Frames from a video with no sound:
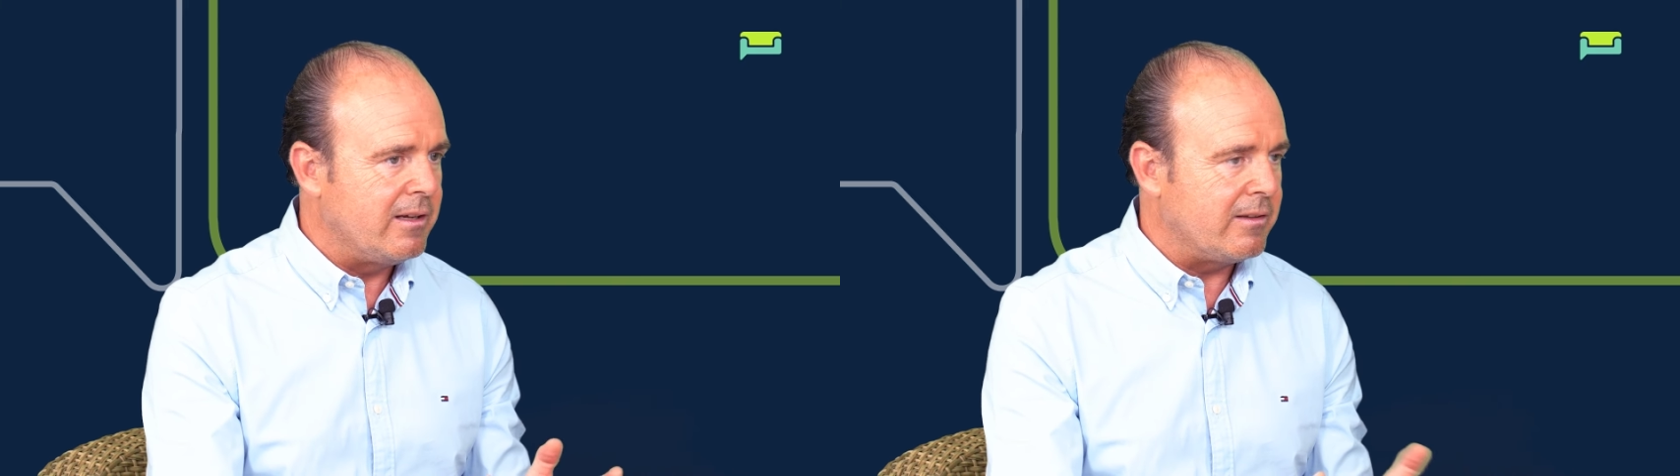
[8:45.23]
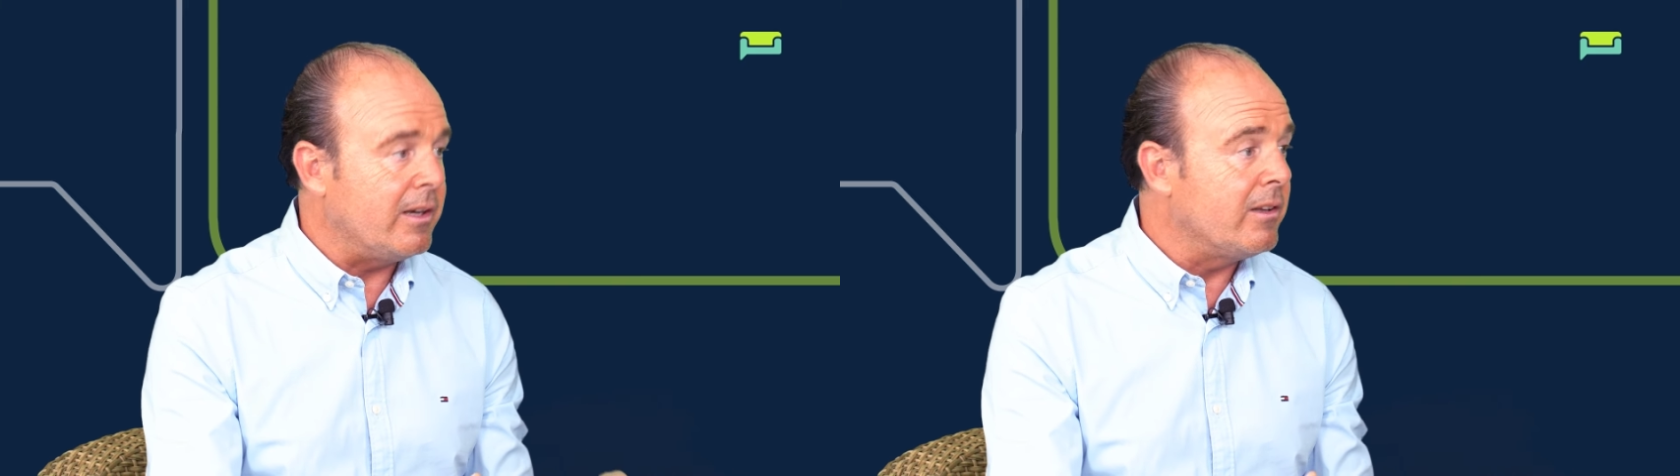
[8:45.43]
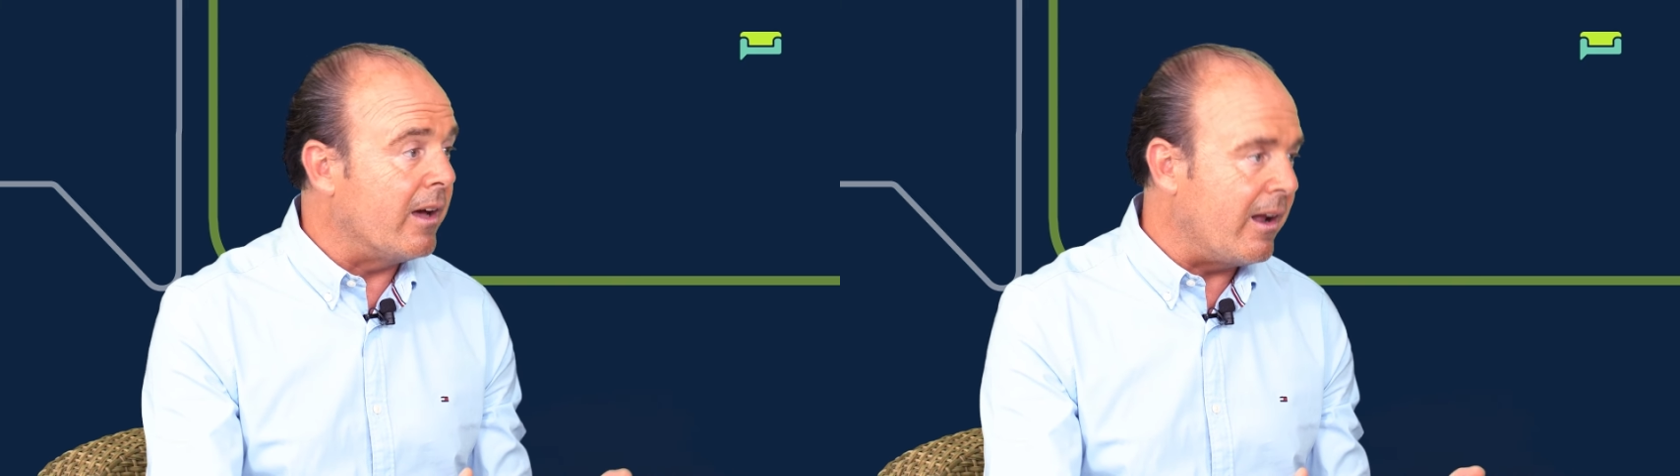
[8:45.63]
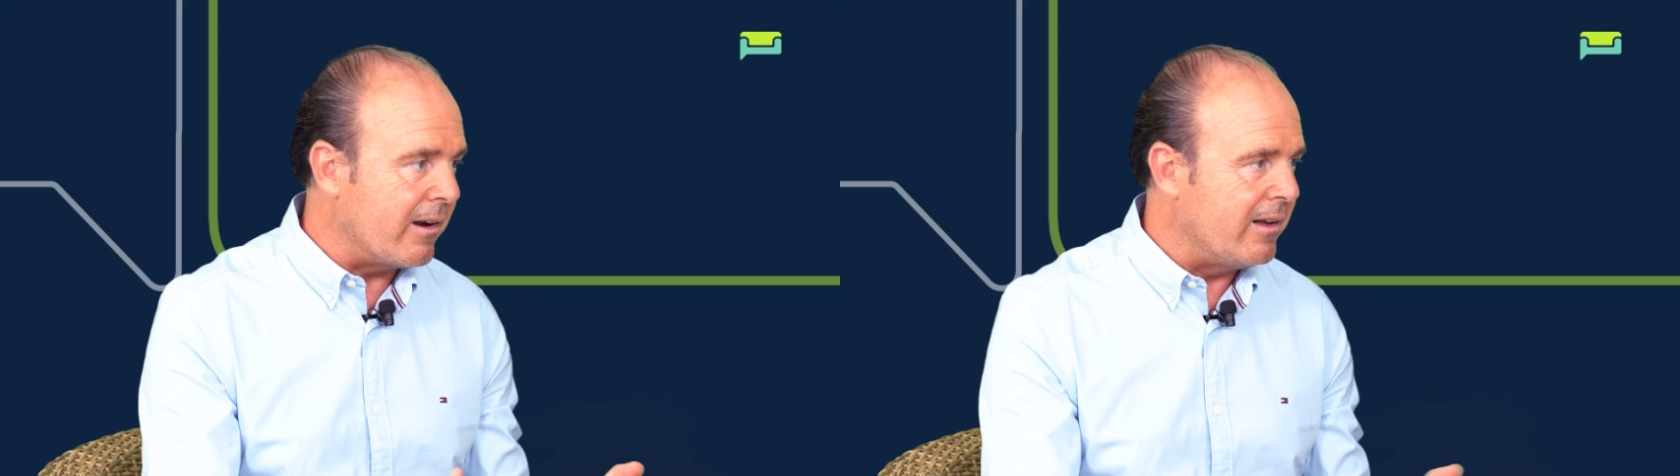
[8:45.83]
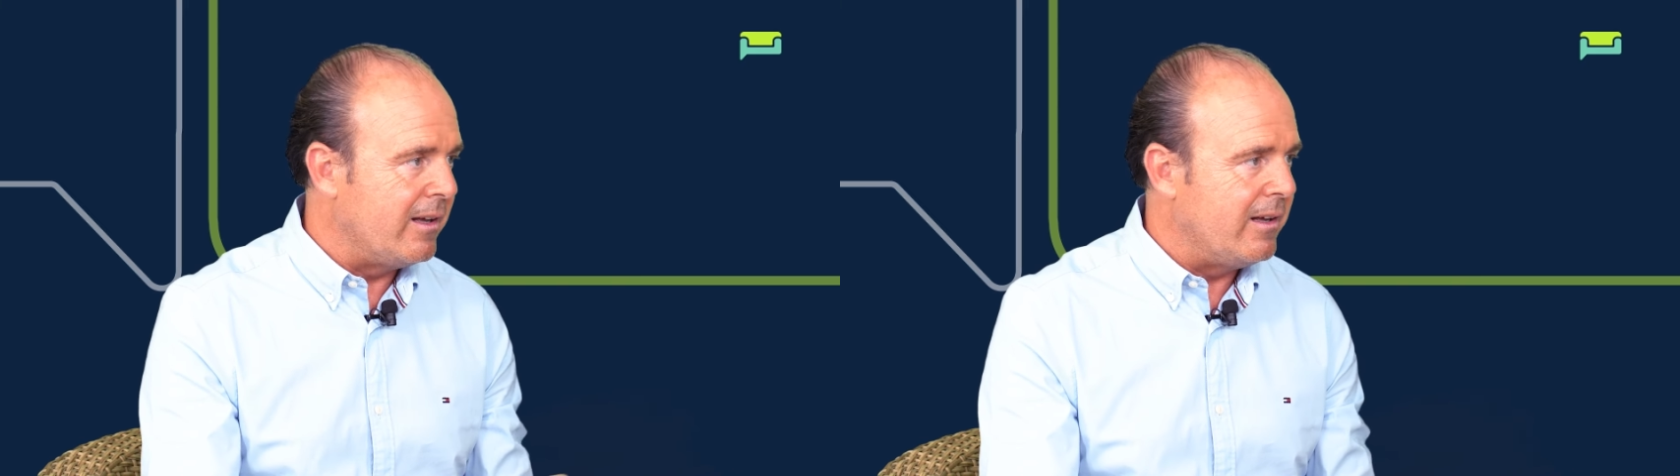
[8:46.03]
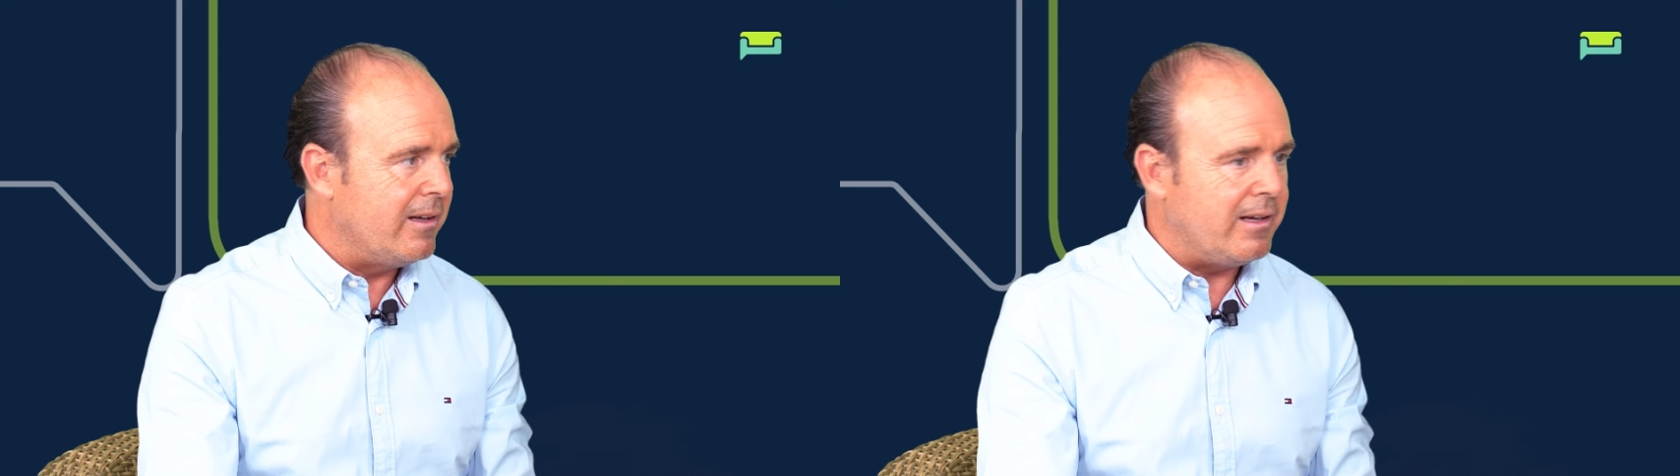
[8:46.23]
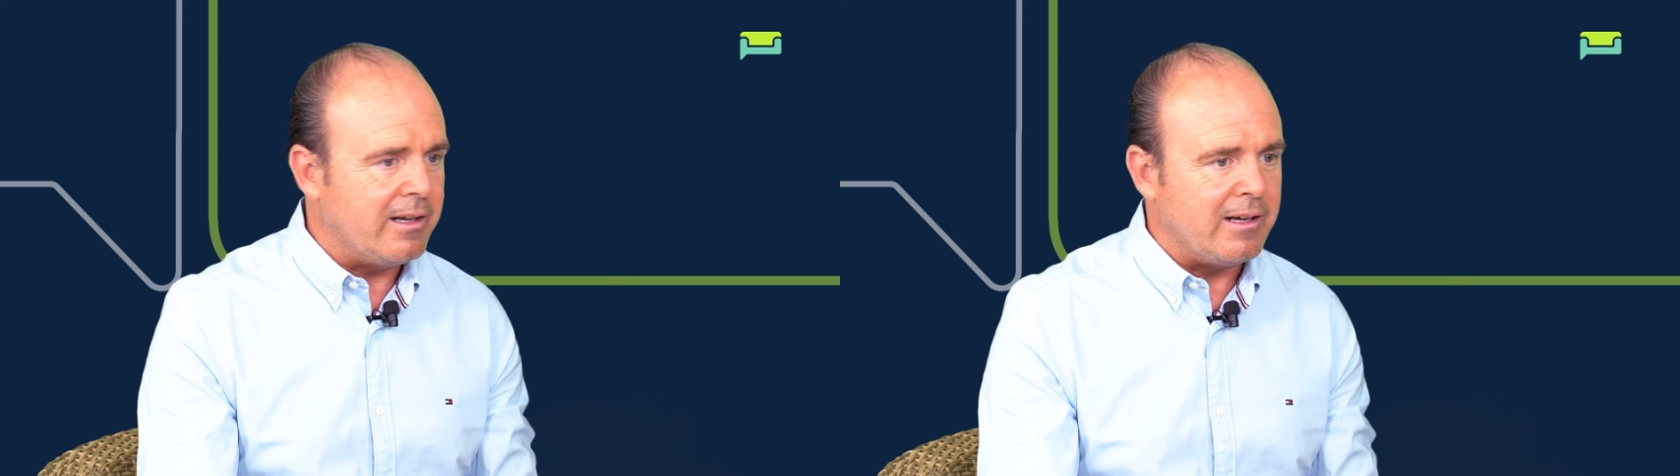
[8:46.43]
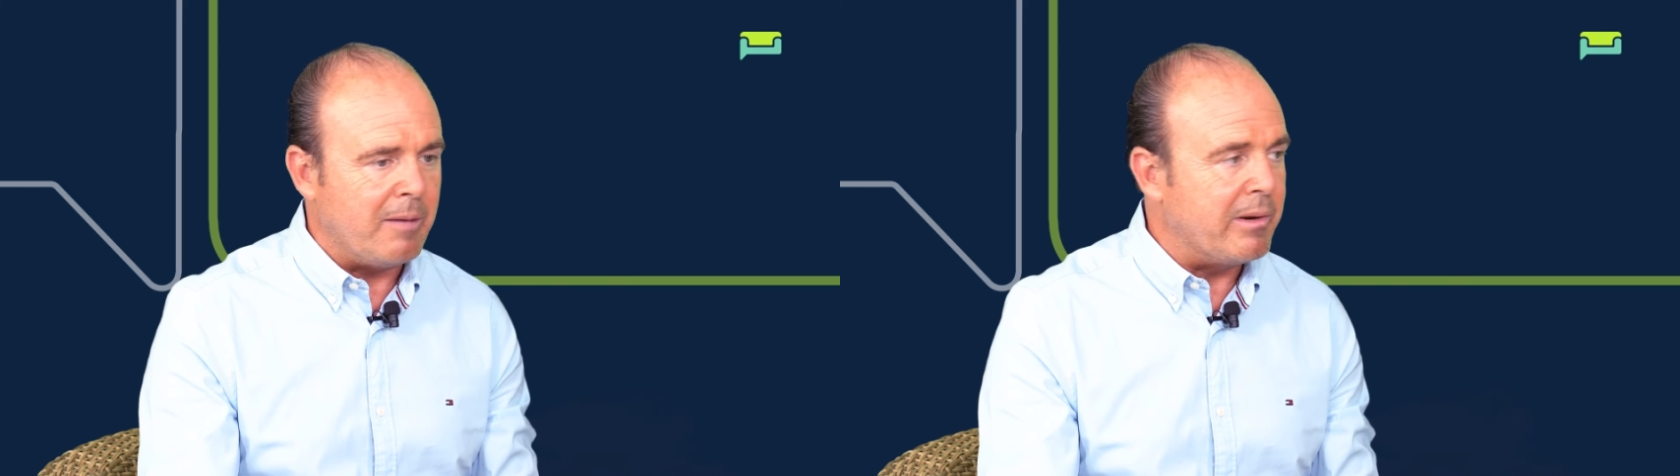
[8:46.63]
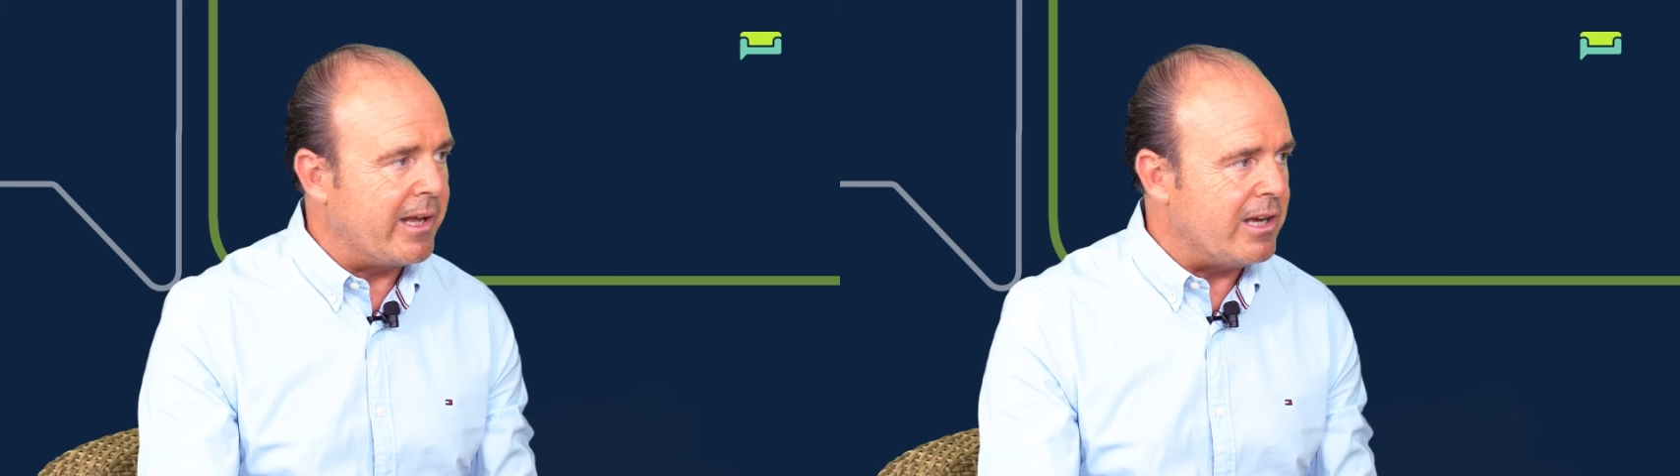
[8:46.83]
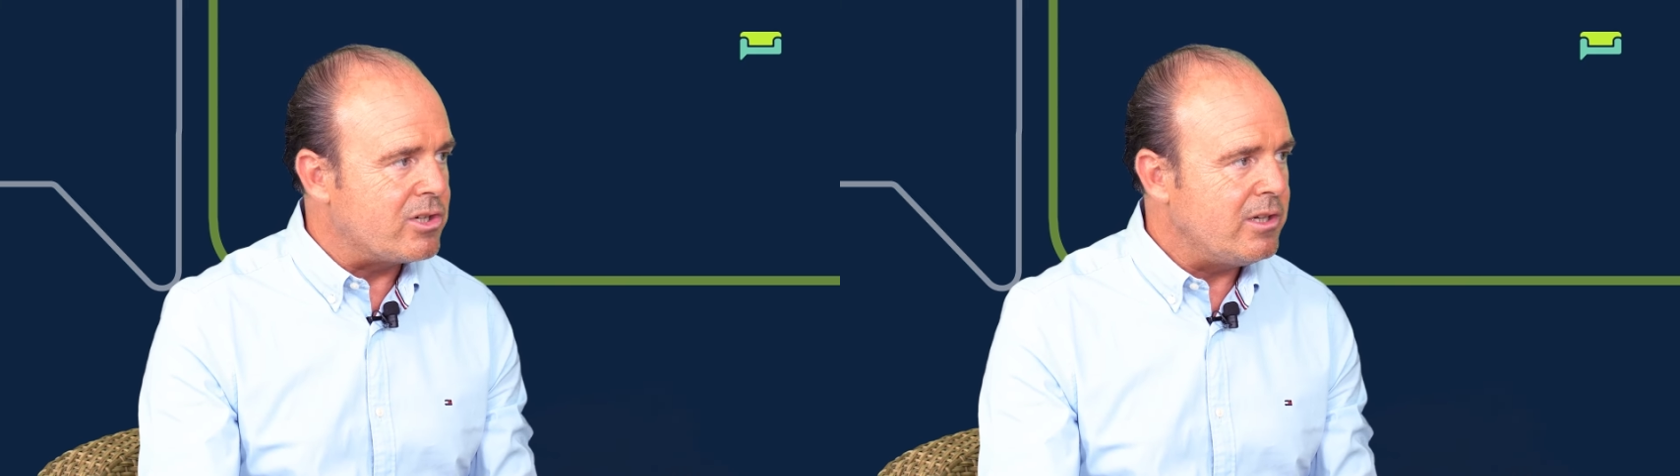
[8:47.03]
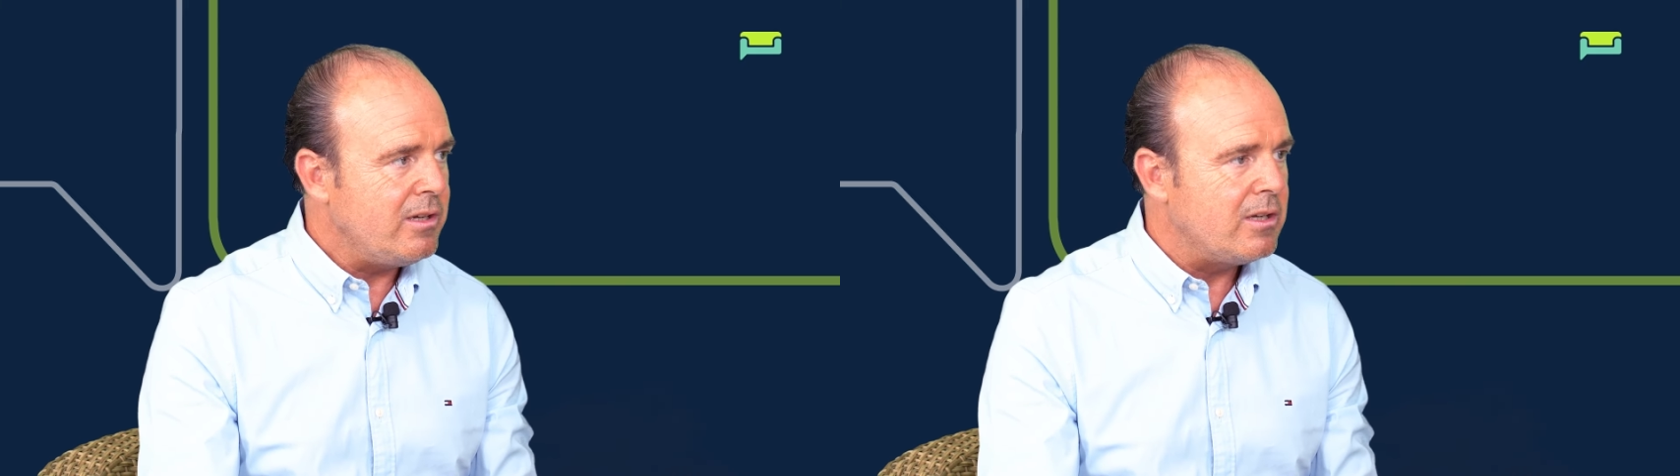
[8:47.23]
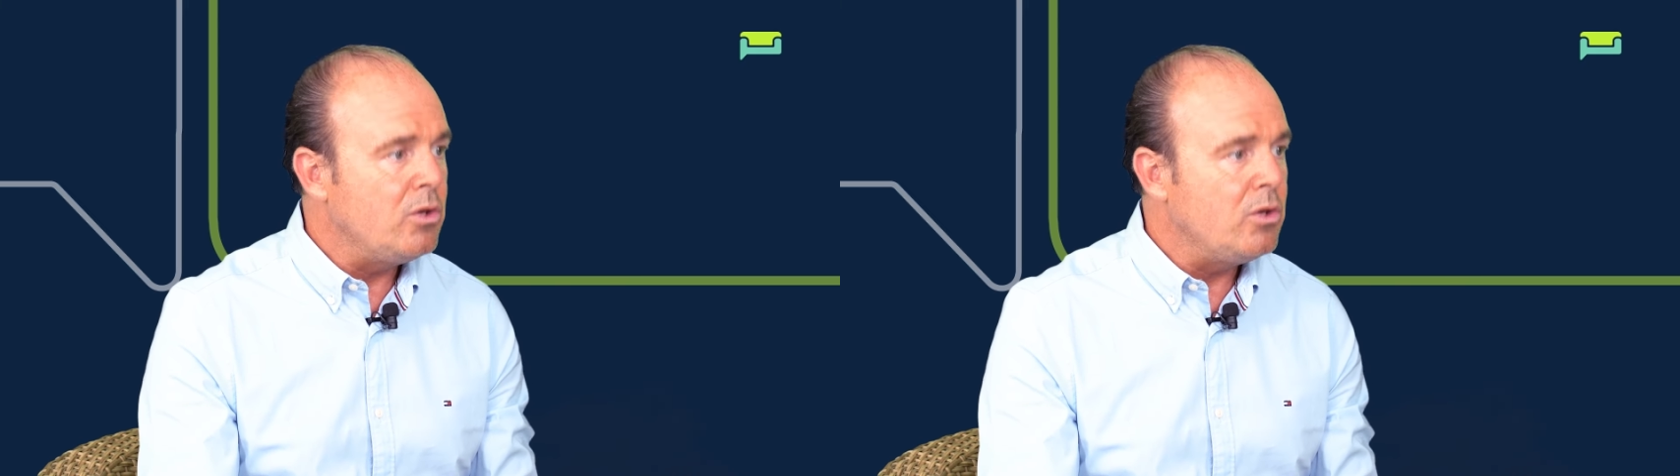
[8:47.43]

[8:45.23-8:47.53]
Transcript: IDAL application.